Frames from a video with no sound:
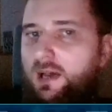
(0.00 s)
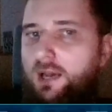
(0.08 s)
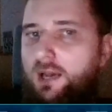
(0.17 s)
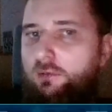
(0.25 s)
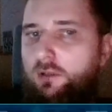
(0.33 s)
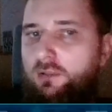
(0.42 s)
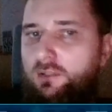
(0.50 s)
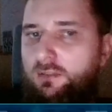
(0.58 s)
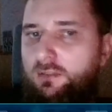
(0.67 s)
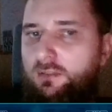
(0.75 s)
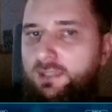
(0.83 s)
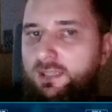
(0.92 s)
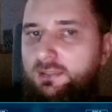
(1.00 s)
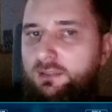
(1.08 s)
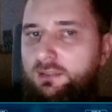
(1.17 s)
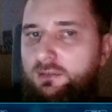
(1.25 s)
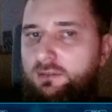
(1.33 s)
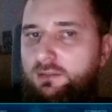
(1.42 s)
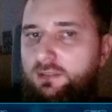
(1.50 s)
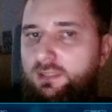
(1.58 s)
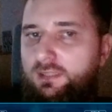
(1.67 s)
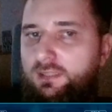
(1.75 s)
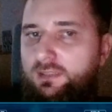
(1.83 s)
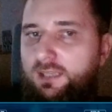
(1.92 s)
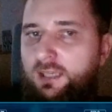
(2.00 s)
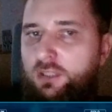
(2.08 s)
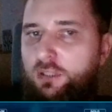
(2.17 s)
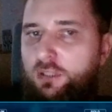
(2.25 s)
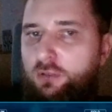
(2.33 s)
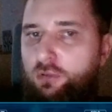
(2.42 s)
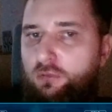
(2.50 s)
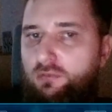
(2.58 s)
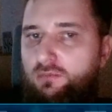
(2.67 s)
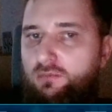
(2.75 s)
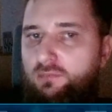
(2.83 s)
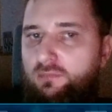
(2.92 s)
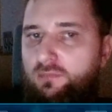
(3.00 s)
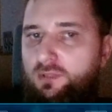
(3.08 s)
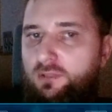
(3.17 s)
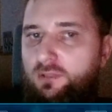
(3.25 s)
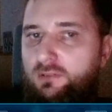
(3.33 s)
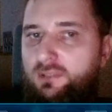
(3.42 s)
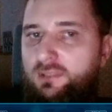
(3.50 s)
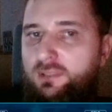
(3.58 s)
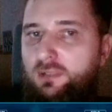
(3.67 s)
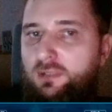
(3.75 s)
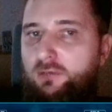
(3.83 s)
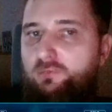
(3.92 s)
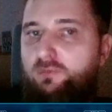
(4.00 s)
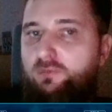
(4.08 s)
I will also say that this answer should consist of two